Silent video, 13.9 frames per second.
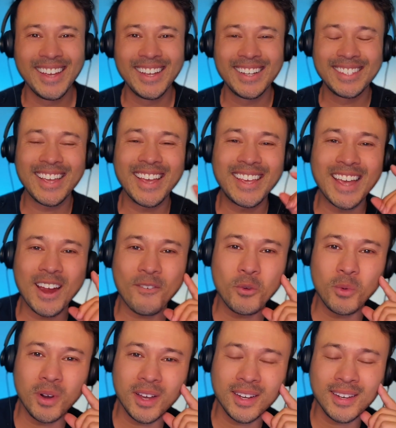Take care,
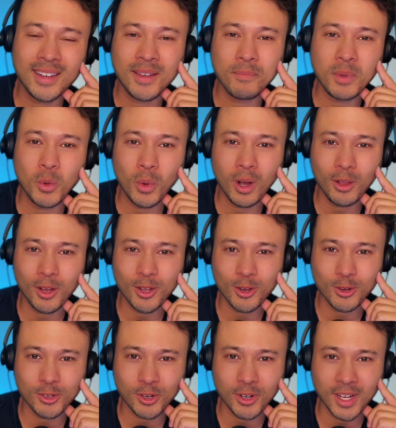everyone. Be well on your
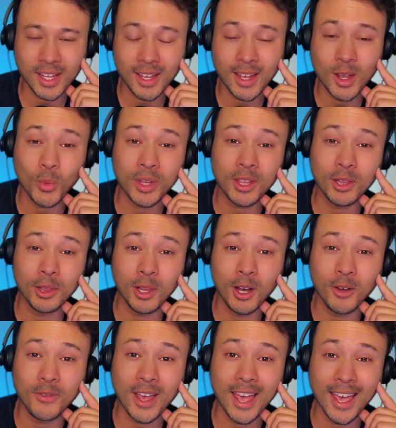journey with
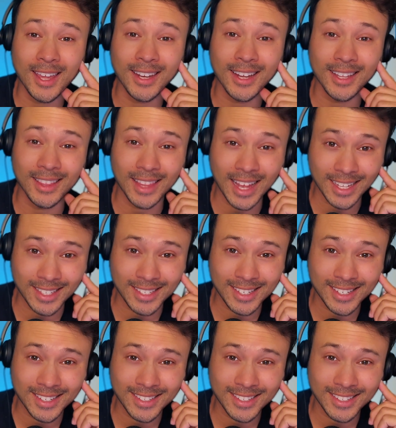love and light.